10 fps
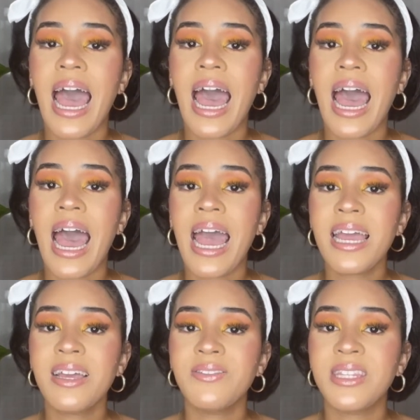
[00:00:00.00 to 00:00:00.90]
I
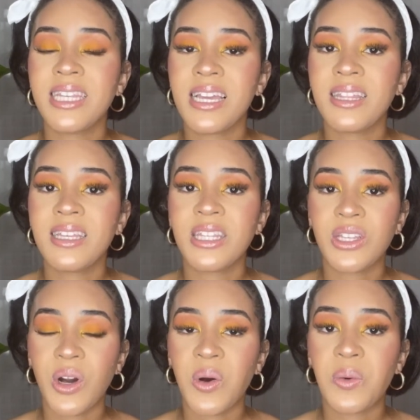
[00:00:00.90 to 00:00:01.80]
have seen this
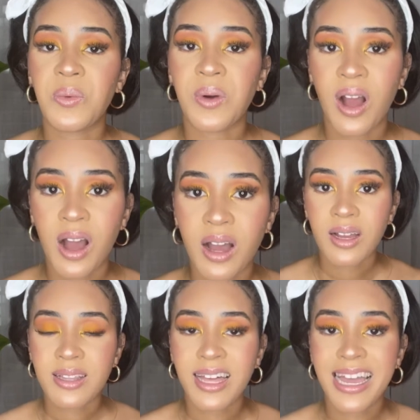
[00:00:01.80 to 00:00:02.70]
go
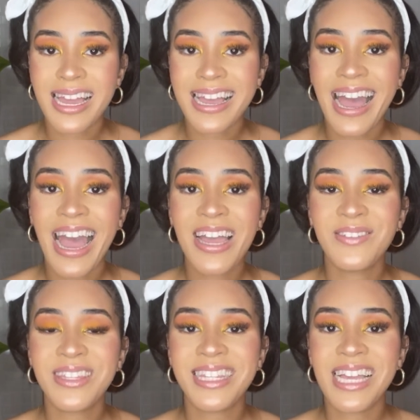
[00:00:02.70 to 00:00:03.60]
wrong. Like, I
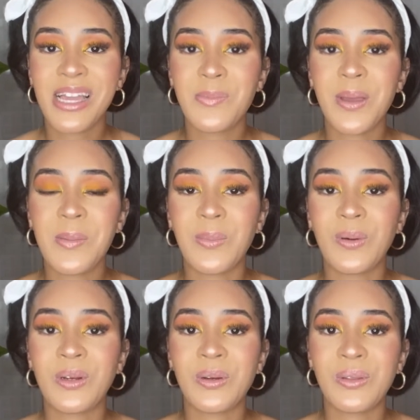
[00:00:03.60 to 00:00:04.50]
have seen
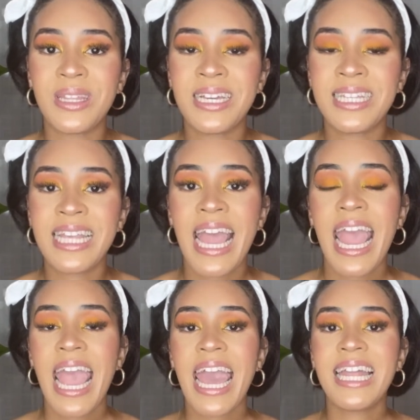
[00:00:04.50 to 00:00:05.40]
people do this
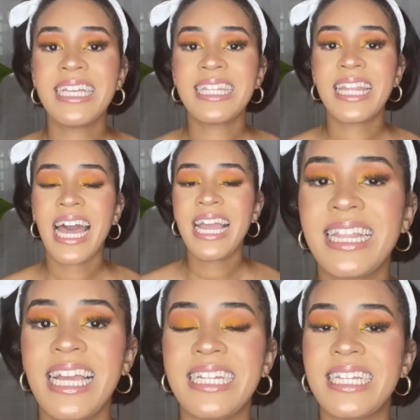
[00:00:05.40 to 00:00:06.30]
and it's
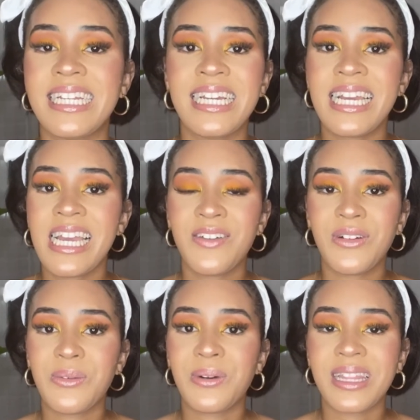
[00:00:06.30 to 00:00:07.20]
like they didn't
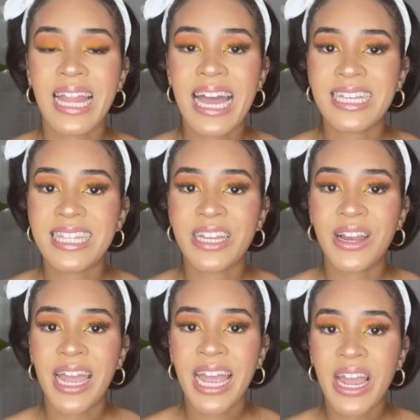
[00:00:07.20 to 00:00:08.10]
even relax their
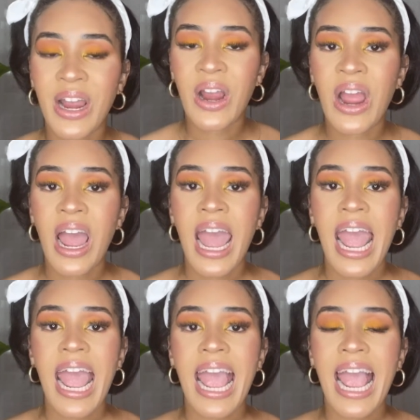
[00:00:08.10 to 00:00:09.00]
hair,
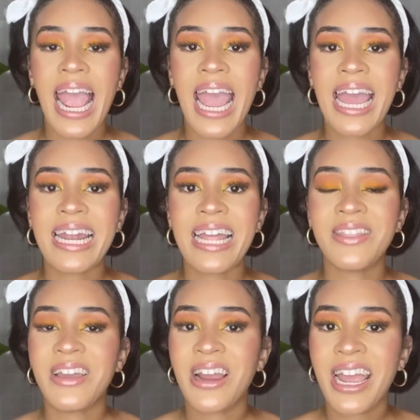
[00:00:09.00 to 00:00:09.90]
and
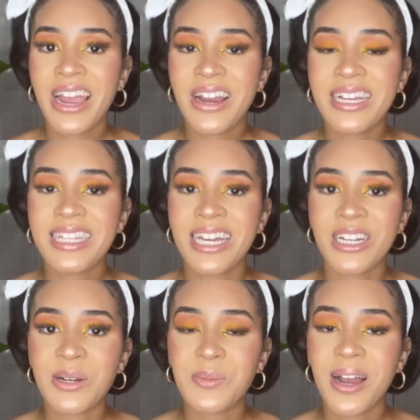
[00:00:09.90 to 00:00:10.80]
their hair is
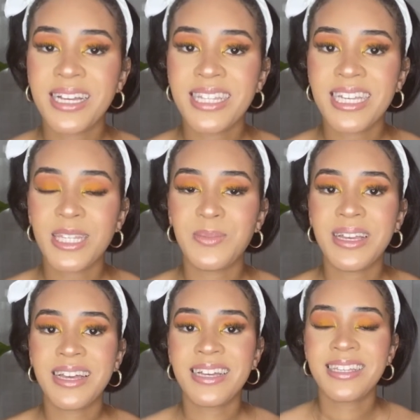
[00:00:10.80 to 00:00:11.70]
under process
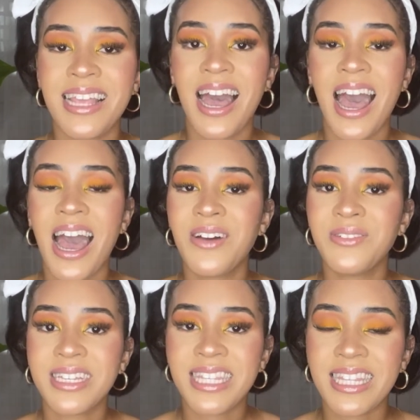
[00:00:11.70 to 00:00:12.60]
because
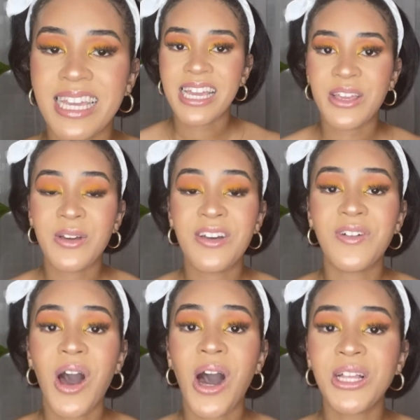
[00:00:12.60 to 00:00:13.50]
obviously you have
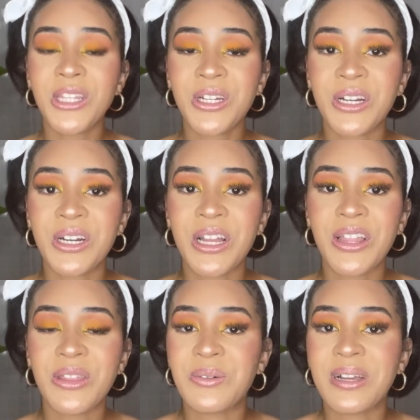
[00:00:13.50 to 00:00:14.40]
altered
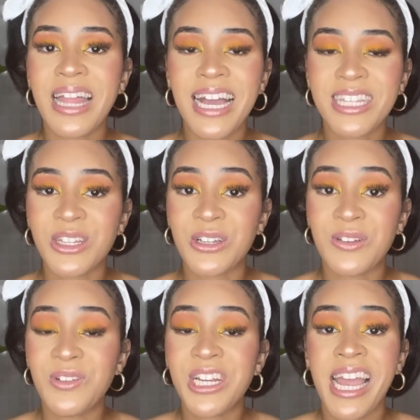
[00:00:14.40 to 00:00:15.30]
the relaxer.
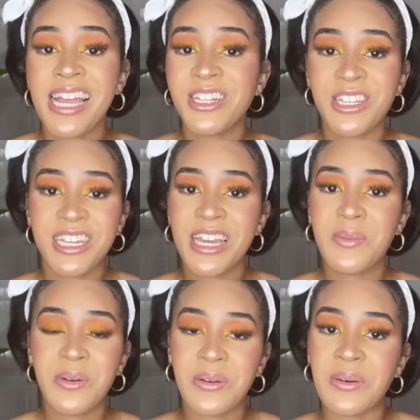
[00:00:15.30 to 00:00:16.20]
You've changed the
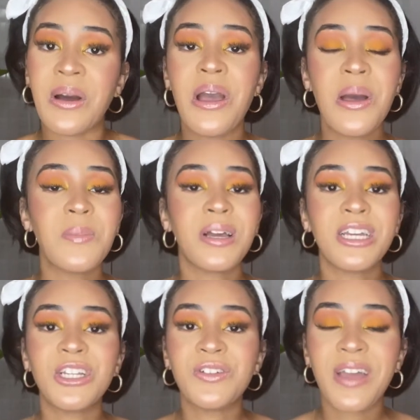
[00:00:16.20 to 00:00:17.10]
chemical
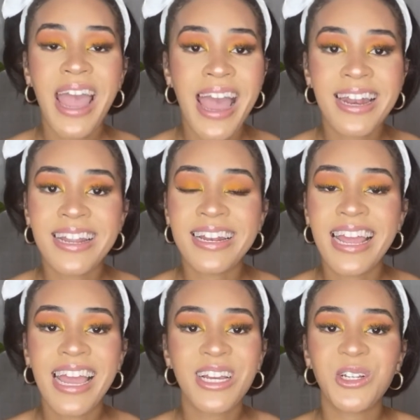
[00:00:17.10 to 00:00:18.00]
because you've added
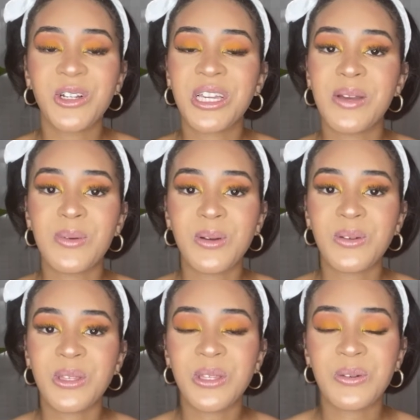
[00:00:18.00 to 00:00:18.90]
extra
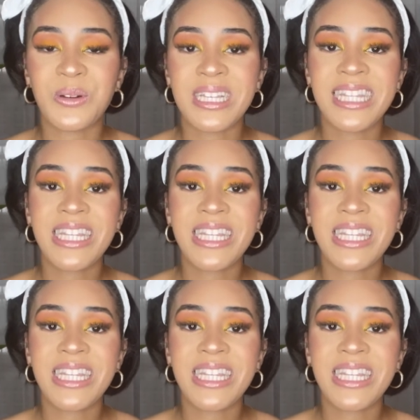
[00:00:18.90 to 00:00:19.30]
chemicals to it.